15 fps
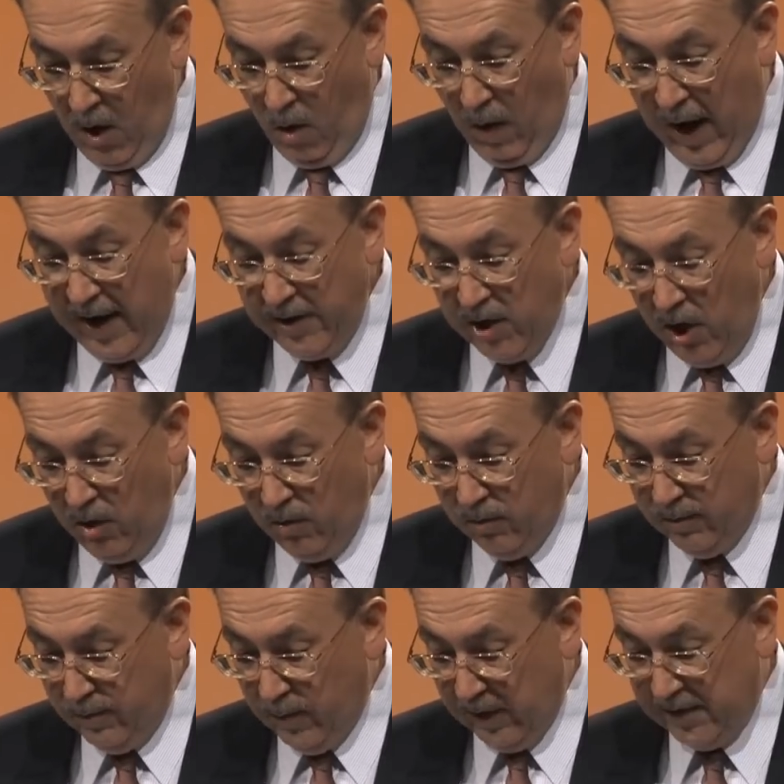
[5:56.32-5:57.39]
Oh, I know
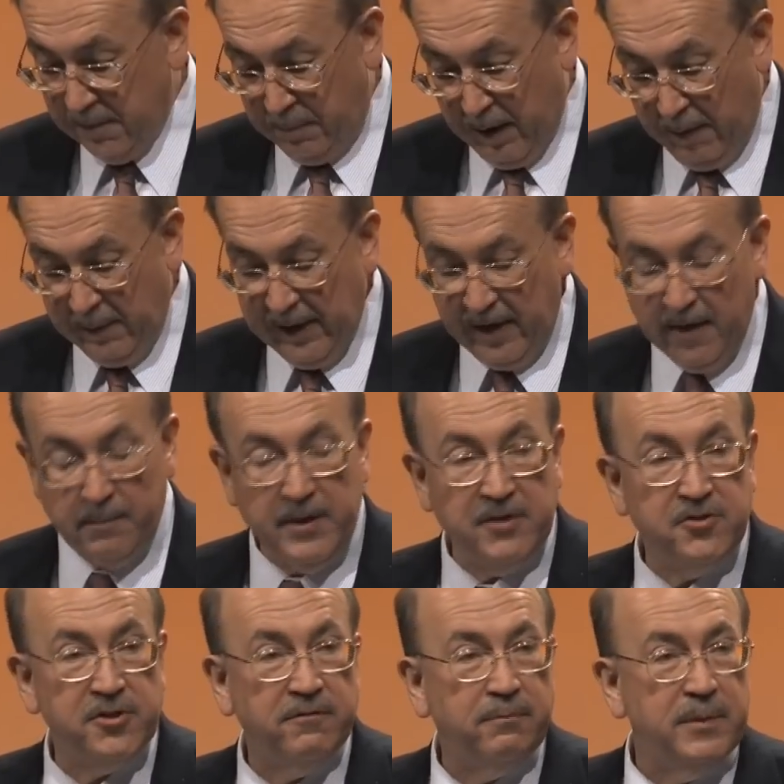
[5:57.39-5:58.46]
what the public
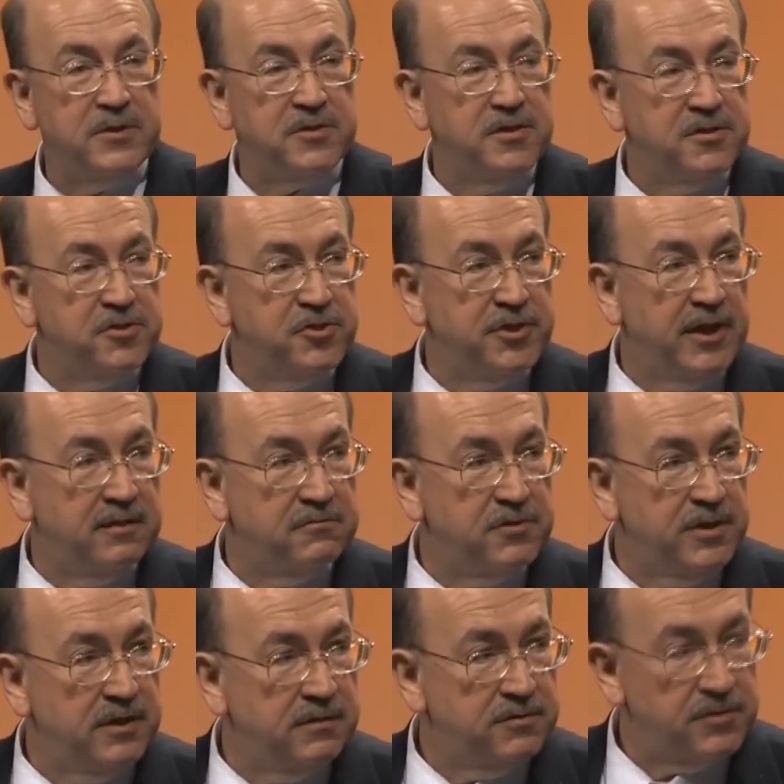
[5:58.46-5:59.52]
image of business
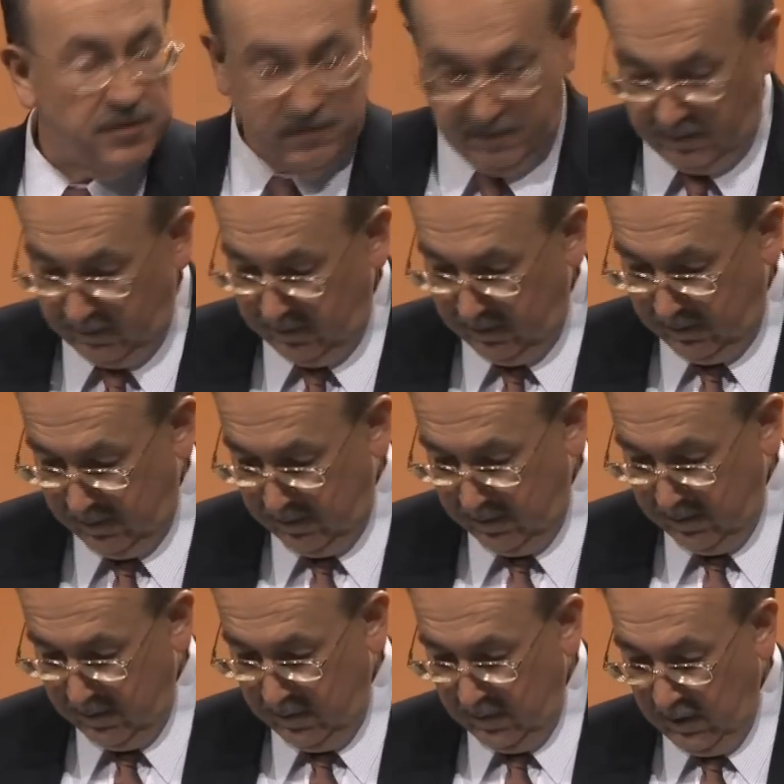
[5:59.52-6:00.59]
jets is.
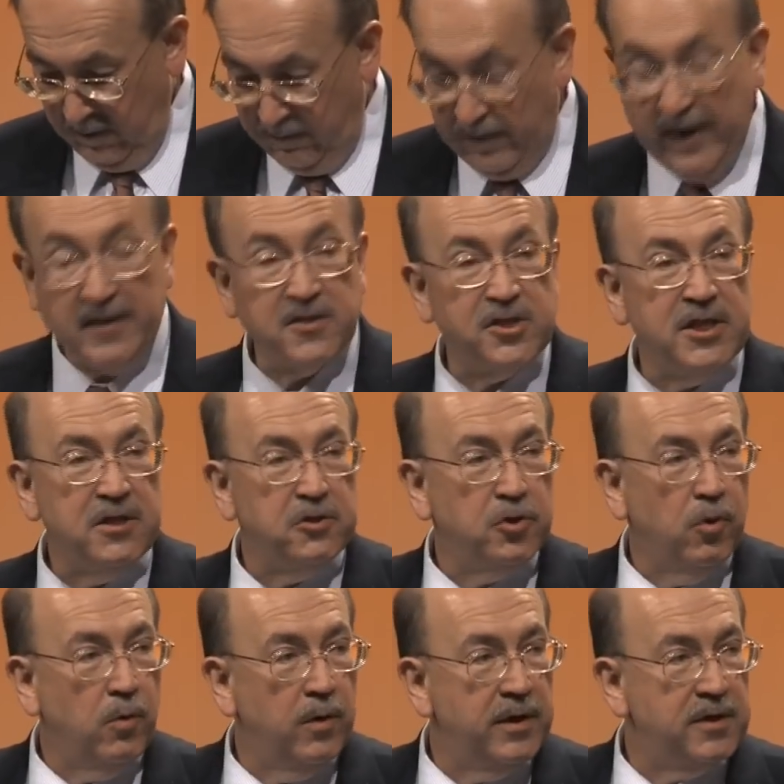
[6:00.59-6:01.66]
Fancy
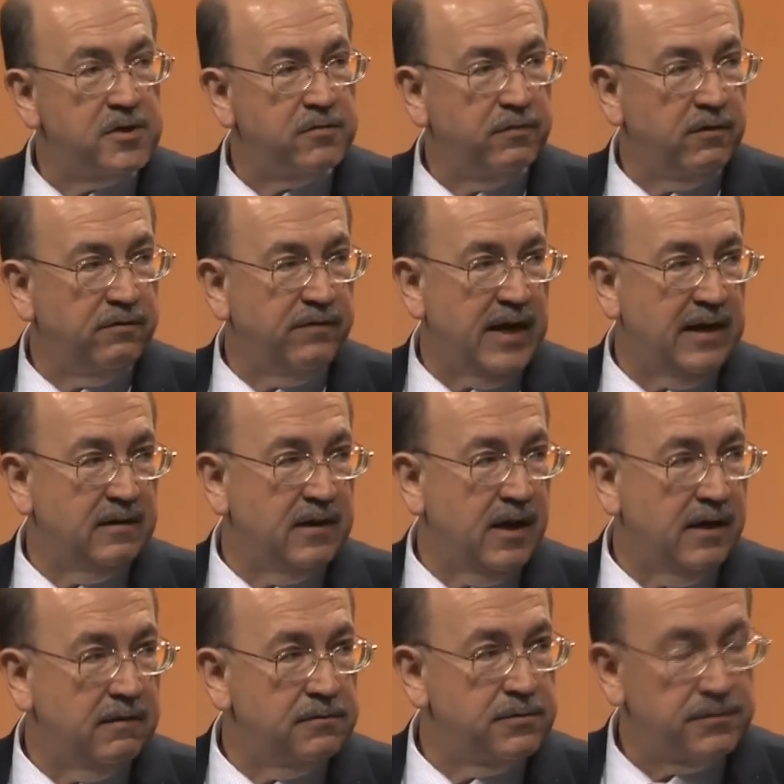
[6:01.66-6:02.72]
toys for fat
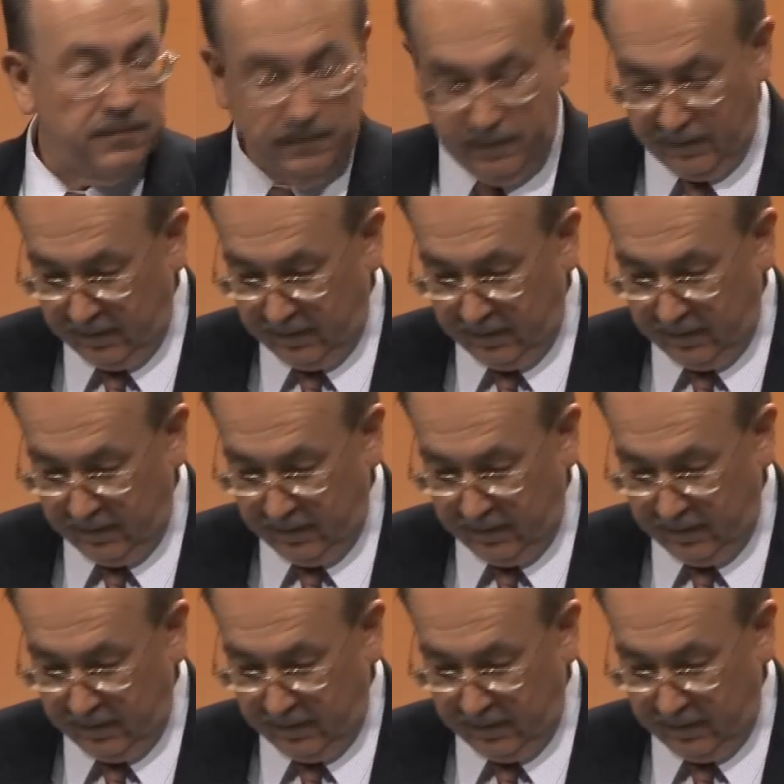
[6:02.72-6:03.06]
cats.